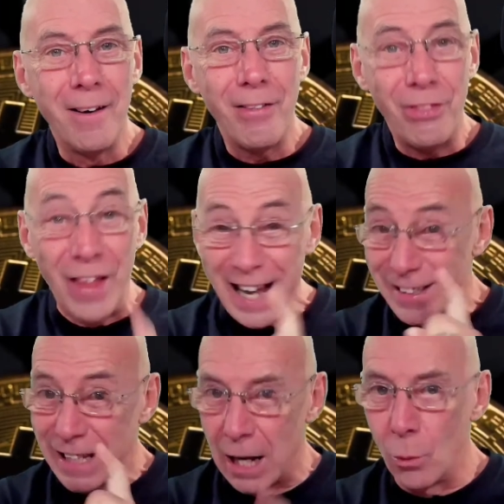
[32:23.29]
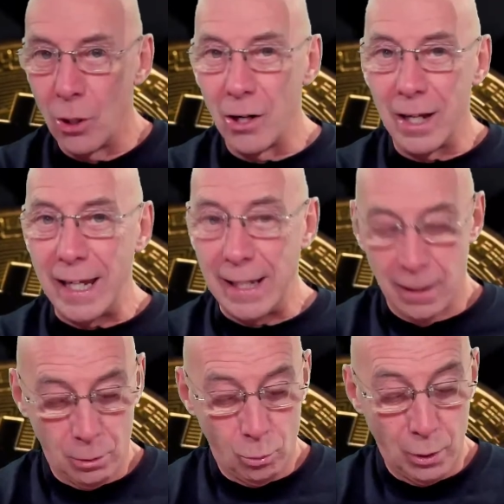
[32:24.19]
That's how early
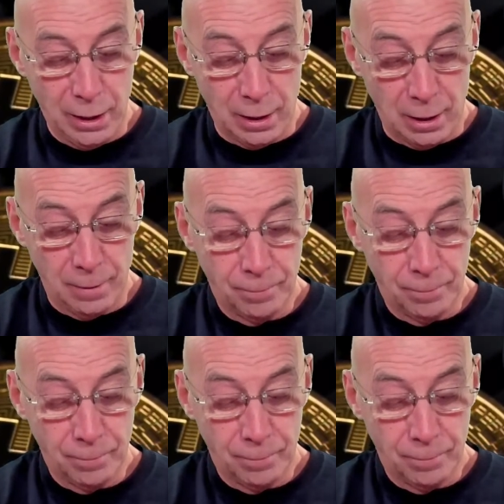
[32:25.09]
we are.